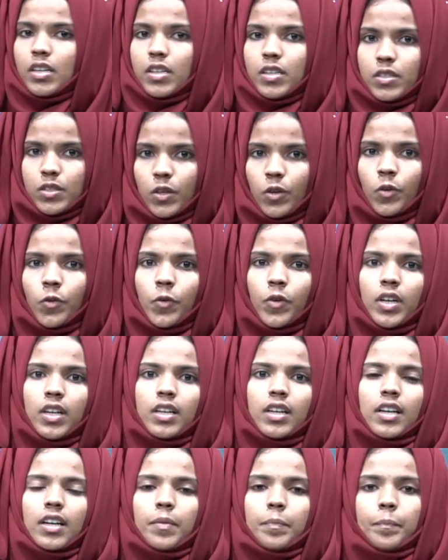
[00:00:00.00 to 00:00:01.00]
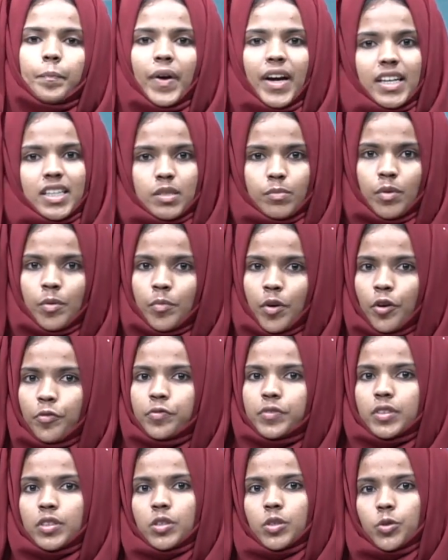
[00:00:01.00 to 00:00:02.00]
So, maximum
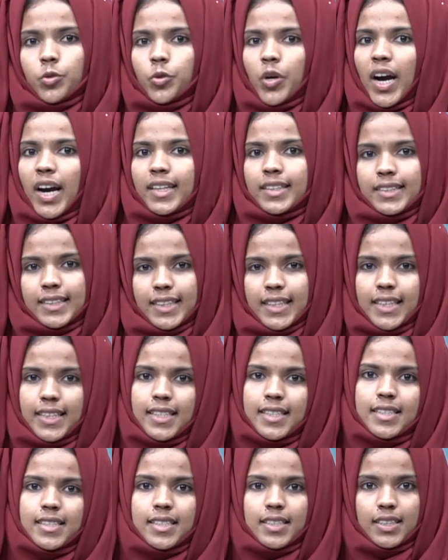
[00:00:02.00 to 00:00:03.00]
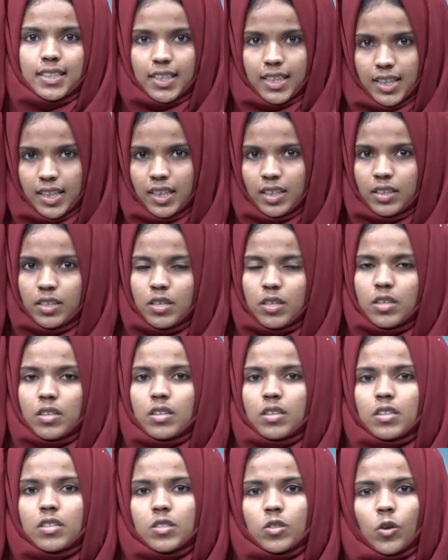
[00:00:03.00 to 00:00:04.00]
of 2 and 3 is 3.
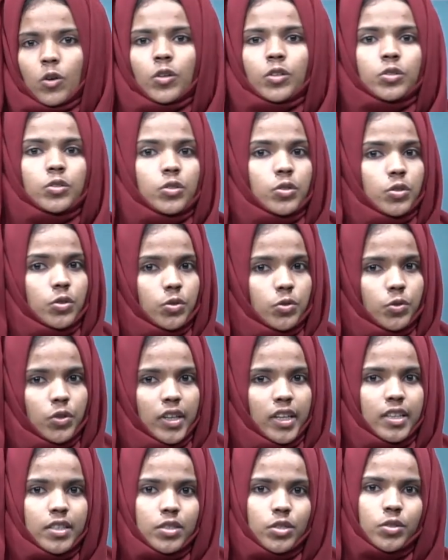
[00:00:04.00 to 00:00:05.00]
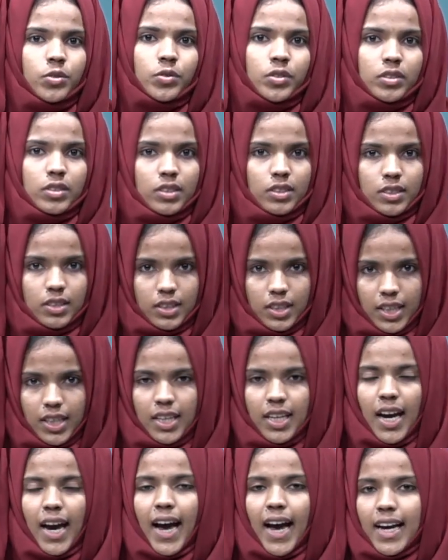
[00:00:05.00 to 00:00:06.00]
So, 2 raised to
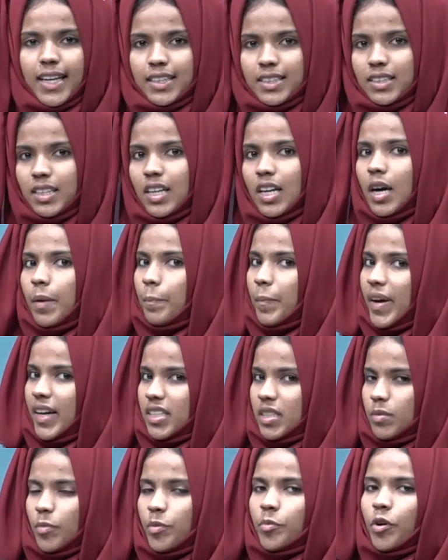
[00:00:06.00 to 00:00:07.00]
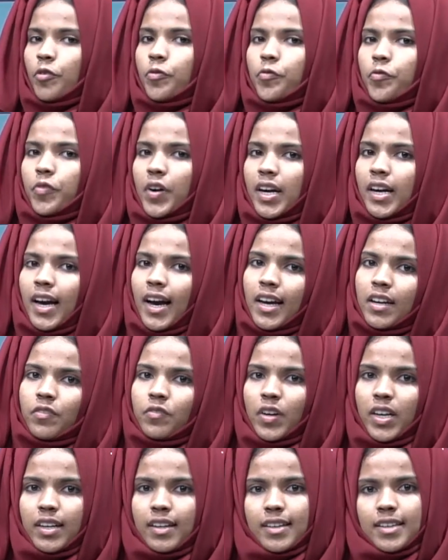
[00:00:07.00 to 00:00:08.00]
3 and maximum of 1 and
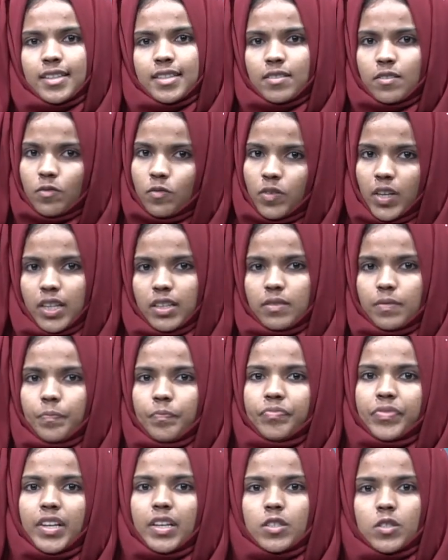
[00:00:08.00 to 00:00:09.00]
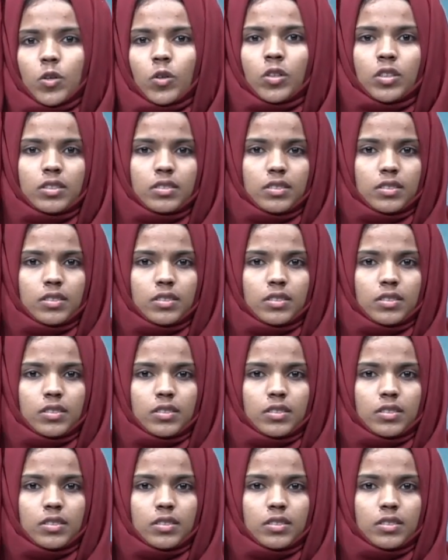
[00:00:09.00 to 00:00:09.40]
1 is 1. So,